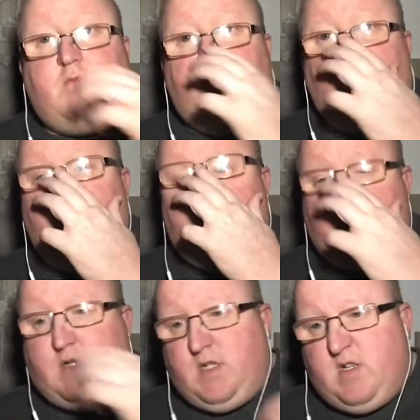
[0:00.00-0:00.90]
but
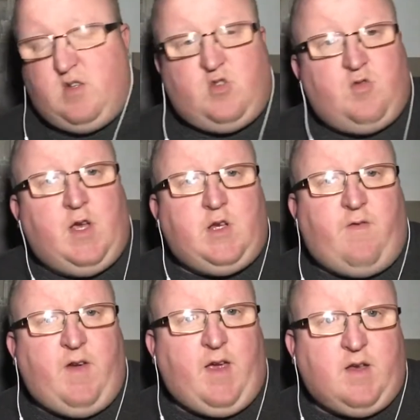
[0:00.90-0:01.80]
it's Stranger
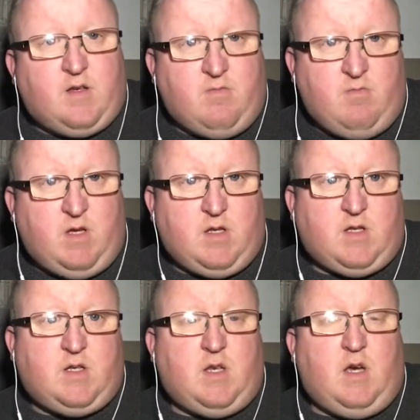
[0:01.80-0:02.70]
Things
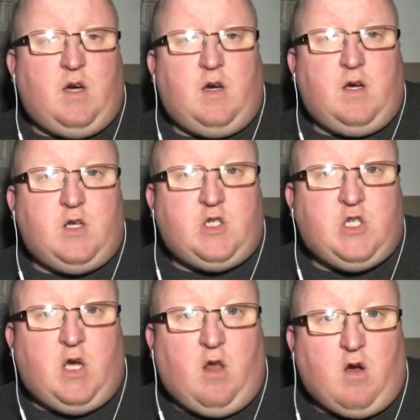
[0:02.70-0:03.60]
meets
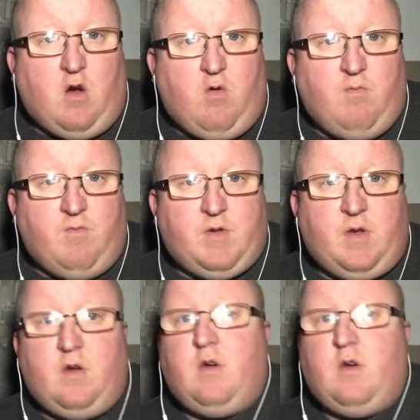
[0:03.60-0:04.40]
Sherlock Holmes.